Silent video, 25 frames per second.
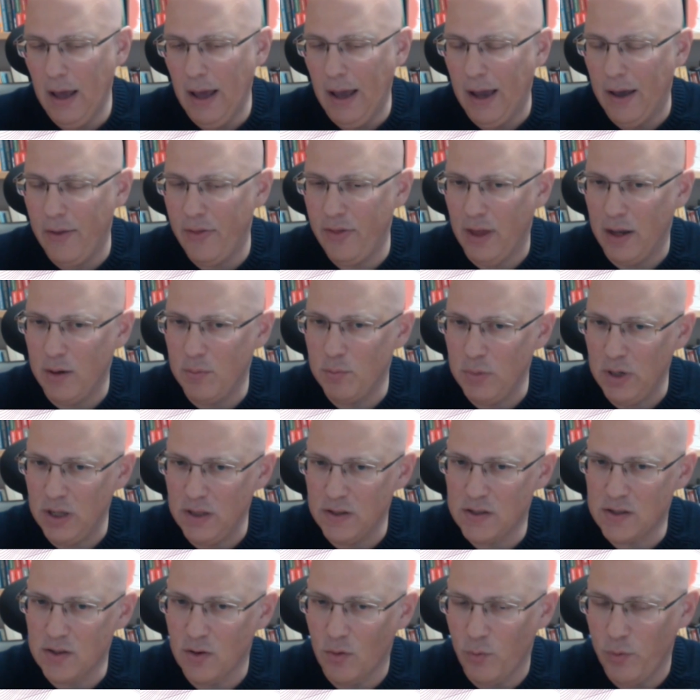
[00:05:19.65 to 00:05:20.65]
And that
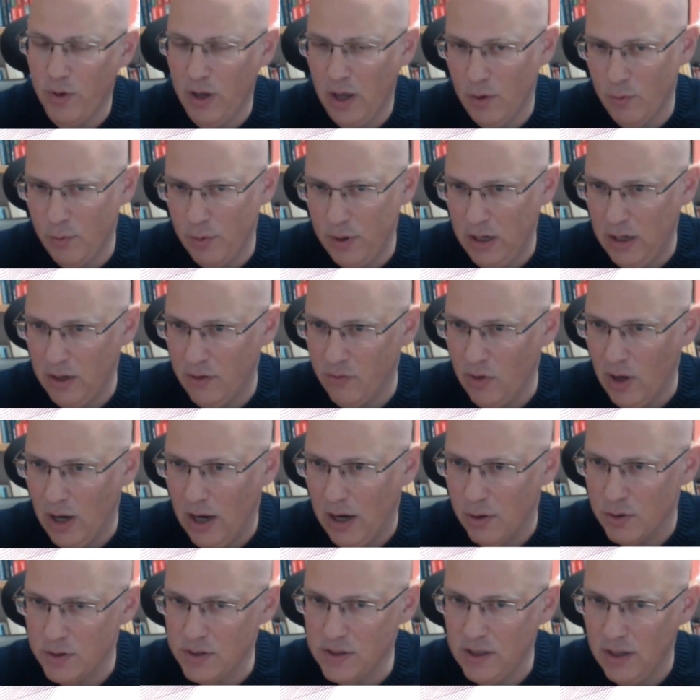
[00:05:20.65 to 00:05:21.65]
means we are winning the
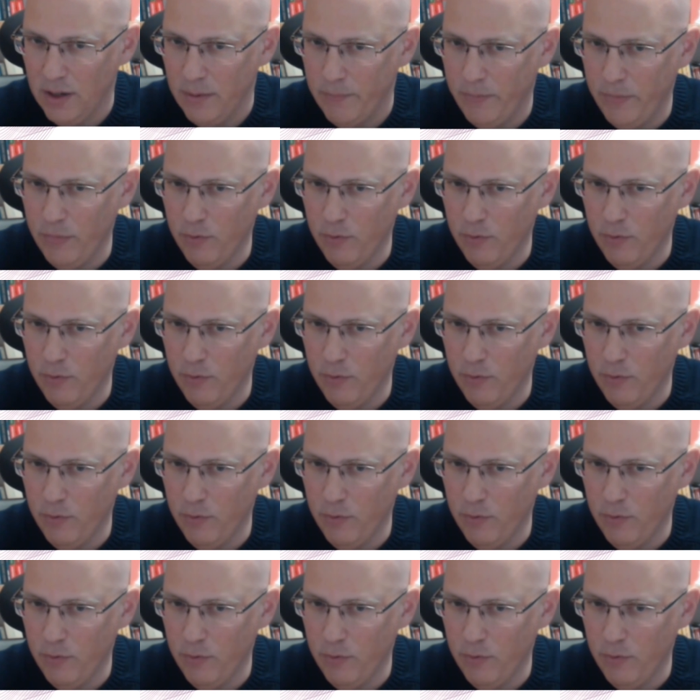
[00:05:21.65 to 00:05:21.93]
house here,